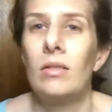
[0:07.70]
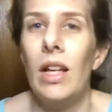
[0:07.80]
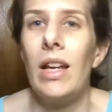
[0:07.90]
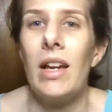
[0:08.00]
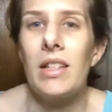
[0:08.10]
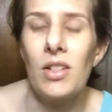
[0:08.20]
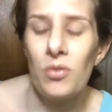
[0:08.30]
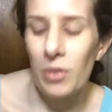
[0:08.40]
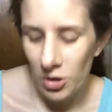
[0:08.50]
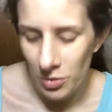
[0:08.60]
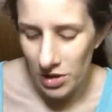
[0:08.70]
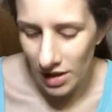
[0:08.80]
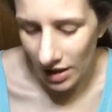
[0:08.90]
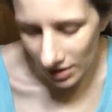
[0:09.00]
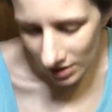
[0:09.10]
Hey guys, it's Rebecca
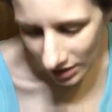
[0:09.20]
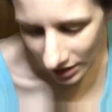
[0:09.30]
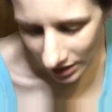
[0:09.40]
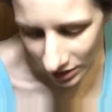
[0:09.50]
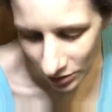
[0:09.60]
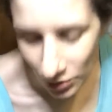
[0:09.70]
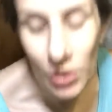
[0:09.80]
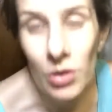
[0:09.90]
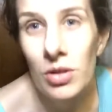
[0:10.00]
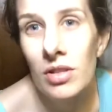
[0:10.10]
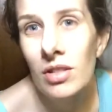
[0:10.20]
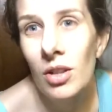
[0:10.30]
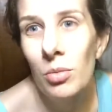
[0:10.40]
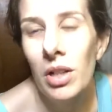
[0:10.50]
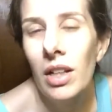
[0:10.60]
Verstat. I know
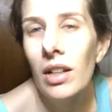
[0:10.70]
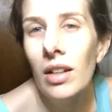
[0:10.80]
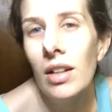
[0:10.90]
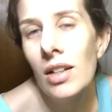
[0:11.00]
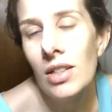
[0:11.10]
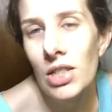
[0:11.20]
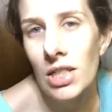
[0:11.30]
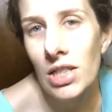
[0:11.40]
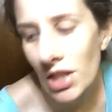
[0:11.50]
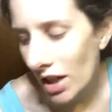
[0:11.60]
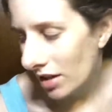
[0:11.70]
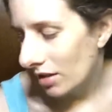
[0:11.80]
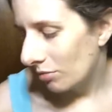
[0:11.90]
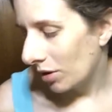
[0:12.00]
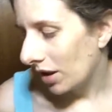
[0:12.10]
there's nobody in here just
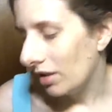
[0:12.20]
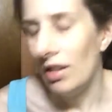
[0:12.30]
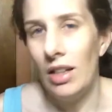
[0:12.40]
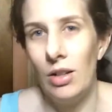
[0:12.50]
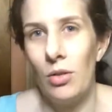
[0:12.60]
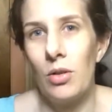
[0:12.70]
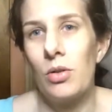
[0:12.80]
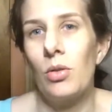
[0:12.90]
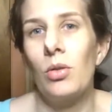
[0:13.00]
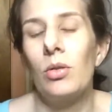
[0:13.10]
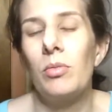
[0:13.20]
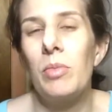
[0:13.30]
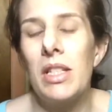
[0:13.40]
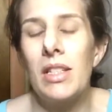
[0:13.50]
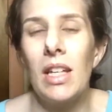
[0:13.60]
yet, but I know this will
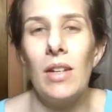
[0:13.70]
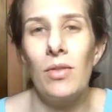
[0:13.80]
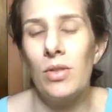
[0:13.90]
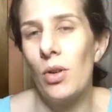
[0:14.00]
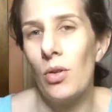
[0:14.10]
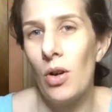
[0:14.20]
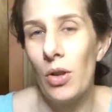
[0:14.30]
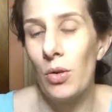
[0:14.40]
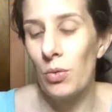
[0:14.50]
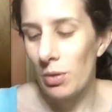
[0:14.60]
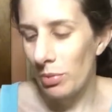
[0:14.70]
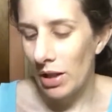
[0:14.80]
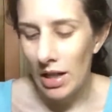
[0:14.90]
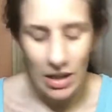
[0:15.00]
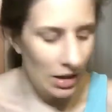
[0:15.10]
be saved, so on the
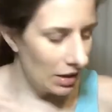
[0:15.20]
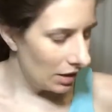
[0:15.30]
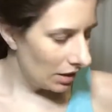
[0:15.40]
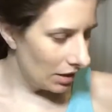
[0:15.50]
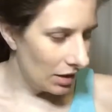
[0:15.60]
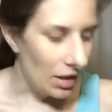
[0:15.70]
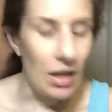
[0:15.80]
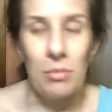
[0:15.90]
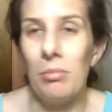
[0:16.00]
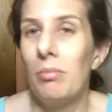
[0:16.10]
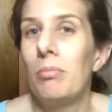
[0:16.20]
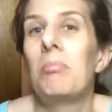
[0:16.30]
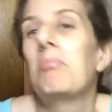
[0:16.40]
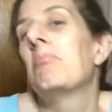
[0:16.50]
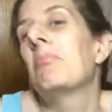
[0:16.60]
replay,
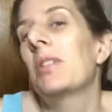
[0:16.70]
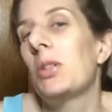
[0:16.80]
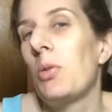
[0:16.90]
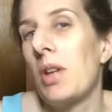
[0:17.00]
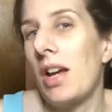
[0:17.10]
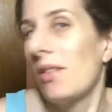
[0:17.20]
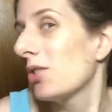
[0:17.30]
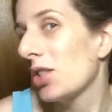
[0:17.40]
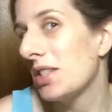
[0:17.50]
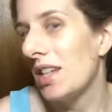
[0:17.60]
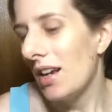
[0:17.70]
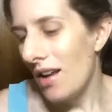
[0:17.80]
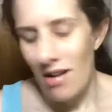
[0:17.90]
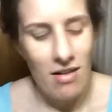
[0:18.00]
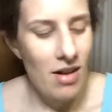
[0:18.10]
don't want to have just
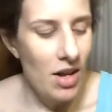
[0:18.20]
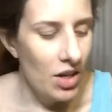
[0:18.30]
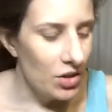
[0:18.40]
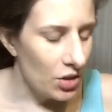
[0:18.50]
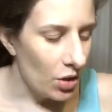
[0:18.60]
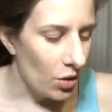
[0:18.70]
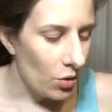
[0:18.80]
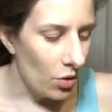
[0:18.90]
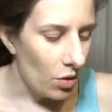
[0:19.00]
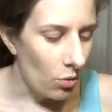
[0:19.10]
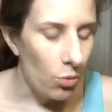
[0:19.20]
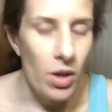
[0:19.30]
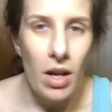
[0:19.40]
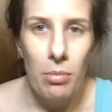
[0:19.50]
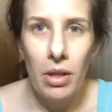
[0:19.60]
dead air. So
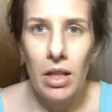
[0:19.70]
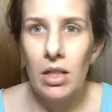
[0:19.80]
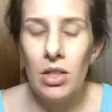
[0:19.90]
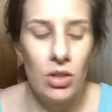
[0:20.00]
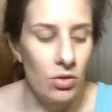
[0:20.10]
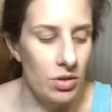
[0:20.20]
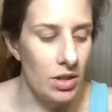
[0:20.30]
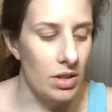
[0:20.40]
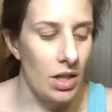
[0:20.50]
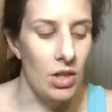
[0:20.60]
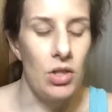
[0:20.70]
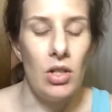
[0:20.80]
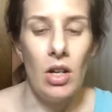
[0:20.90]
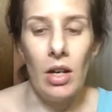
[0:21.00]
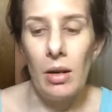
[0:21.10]
what I plan to do, since I
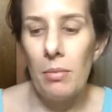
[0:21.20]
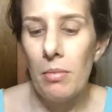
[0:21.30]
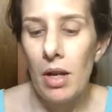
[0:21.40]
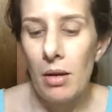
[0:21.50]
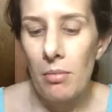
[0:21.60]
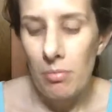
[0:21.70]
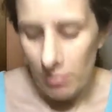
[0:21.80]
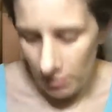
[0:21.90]
am,